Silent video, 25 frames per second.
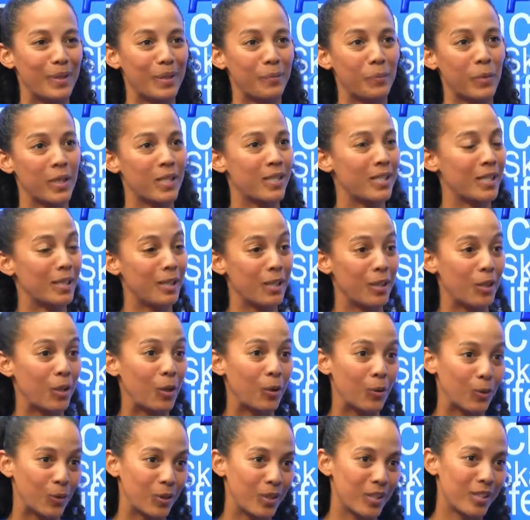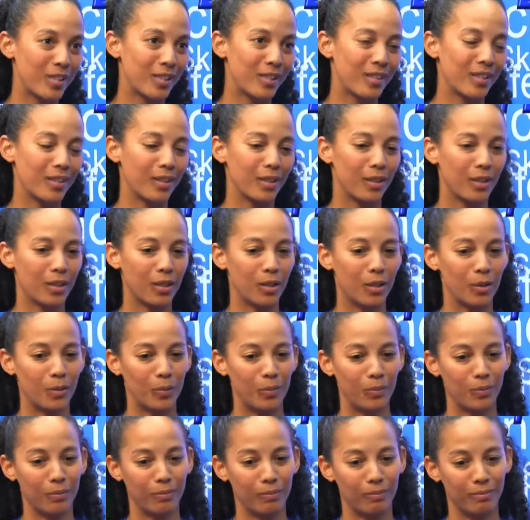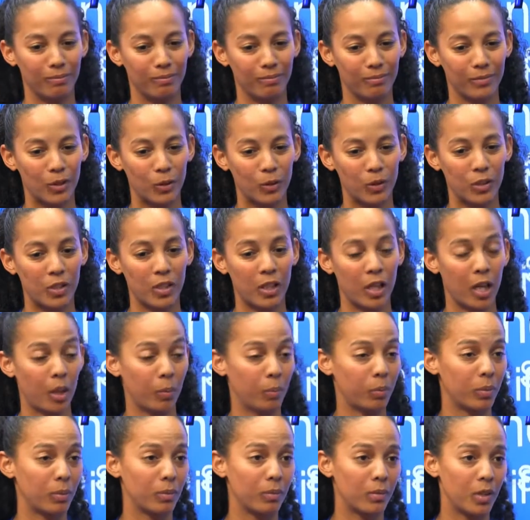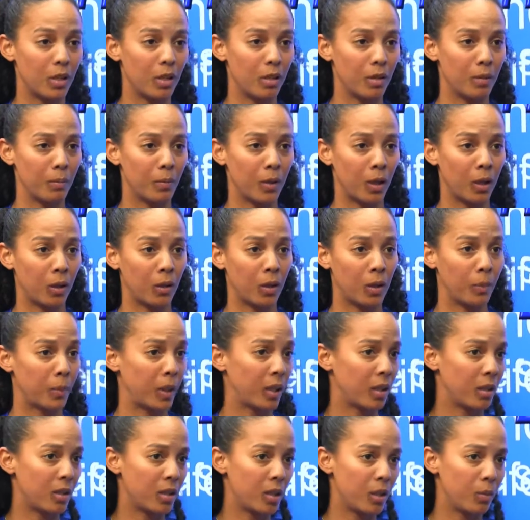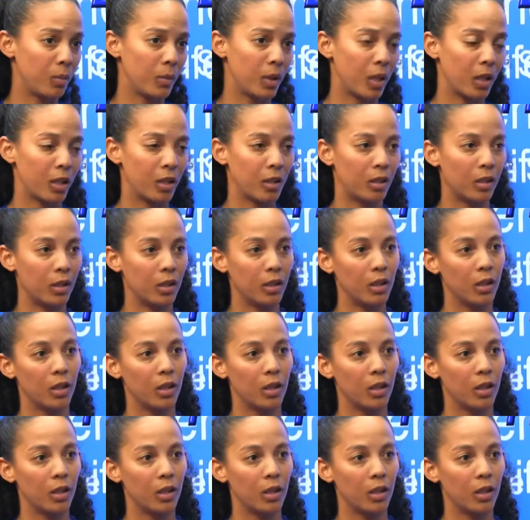Basically the oldest cap in my team currently,